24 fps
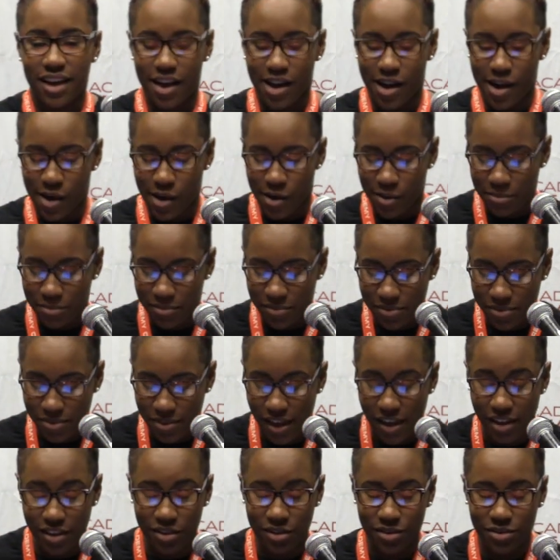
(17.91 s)

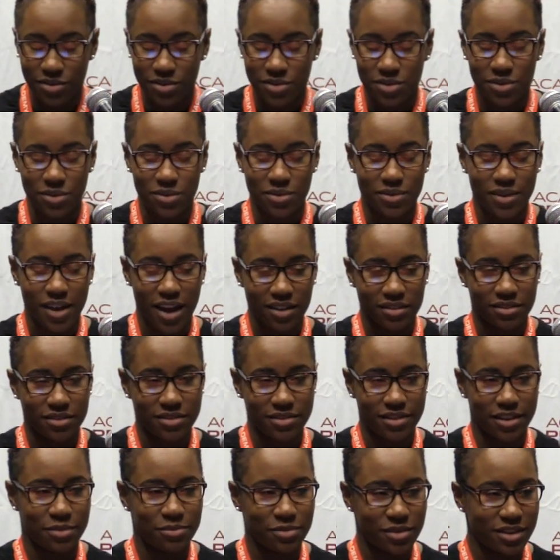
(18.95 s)
Thank you to Dr.
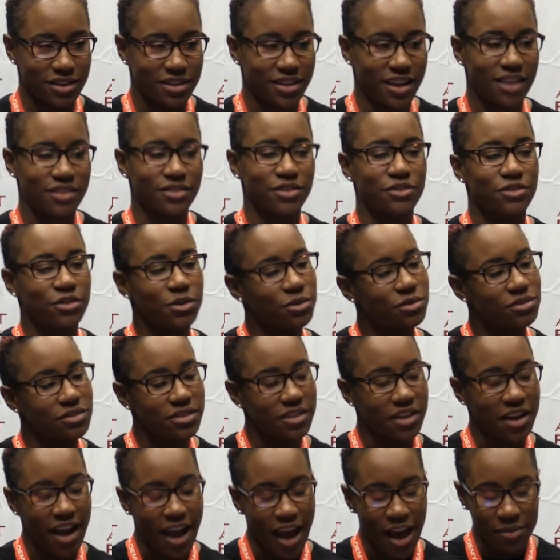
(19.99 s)
Sampson and Dr. Jones in
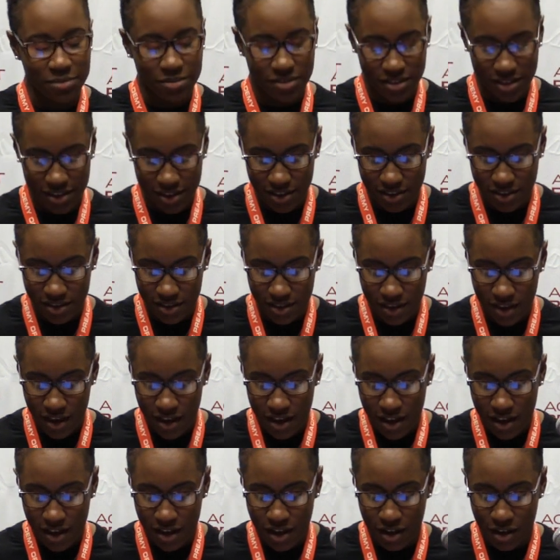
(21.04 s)
their absence.
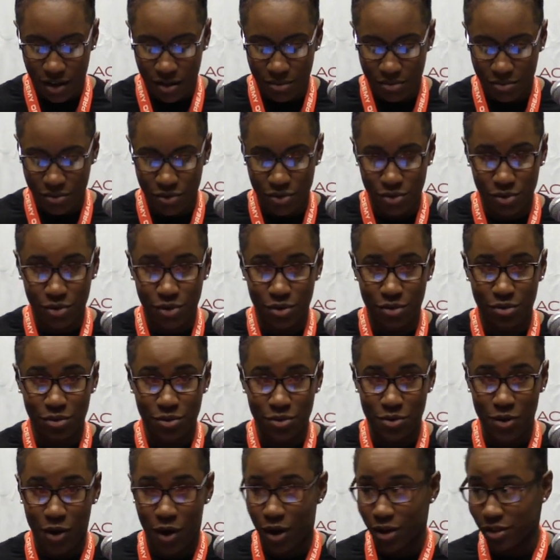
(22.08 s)
To you
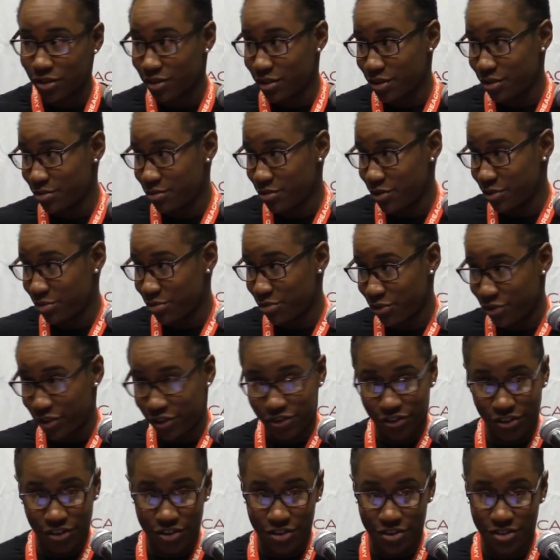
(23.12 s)
two awesome
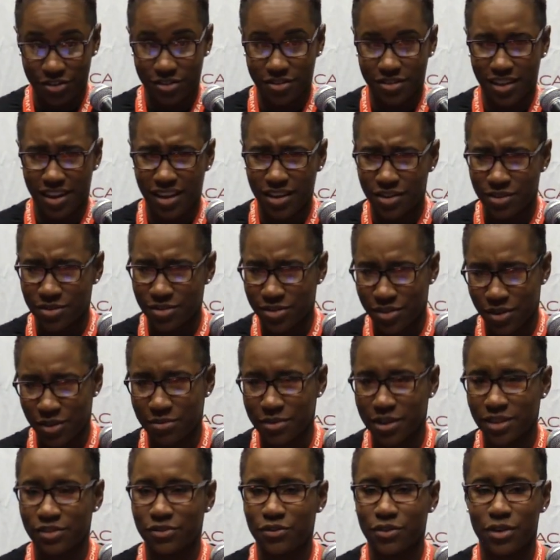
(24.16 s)
preachers, thank you so
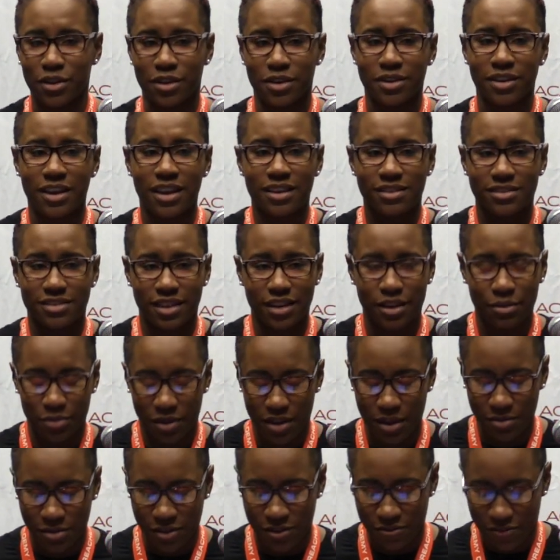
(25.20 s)
much for setting
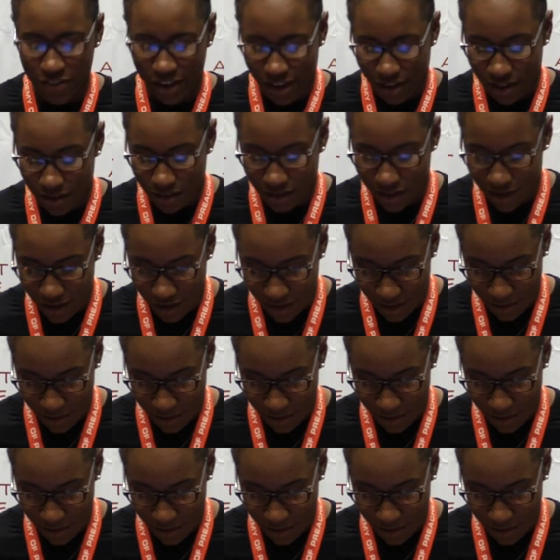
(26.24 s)
me up to fail.